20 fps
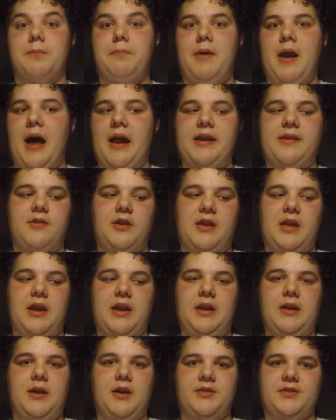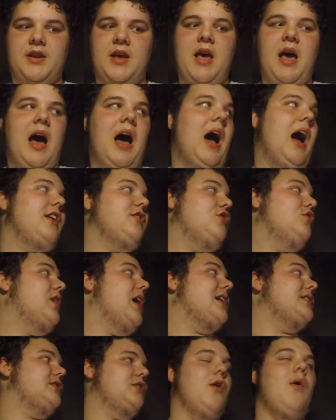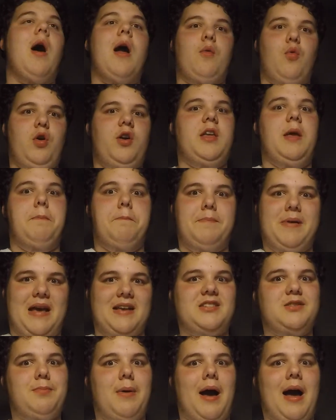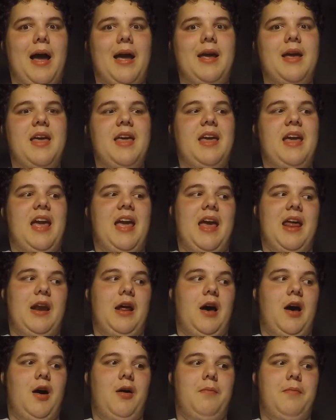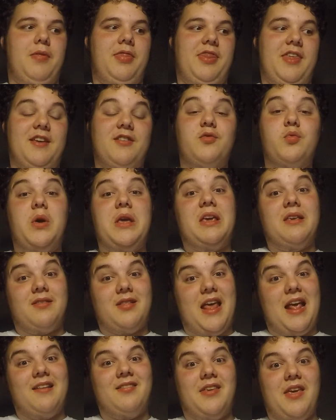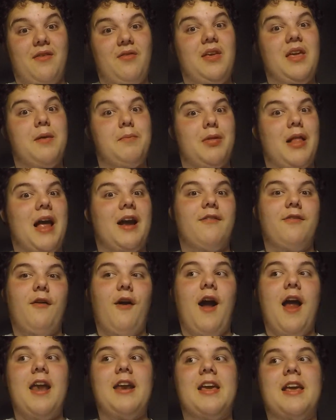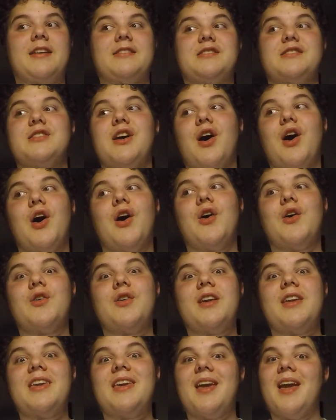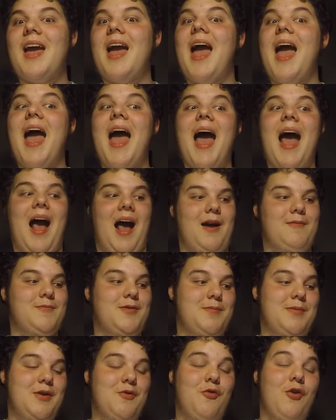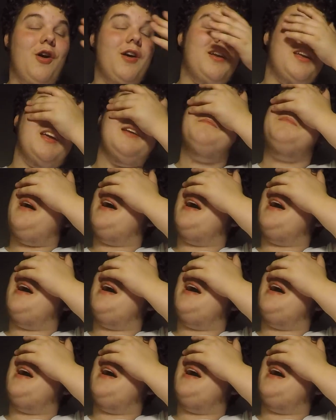I'm not even kidding, because you guys know I work at Best Buy, and this week is Thanksgiving and Black Friday, so yeah, I'm gonna be working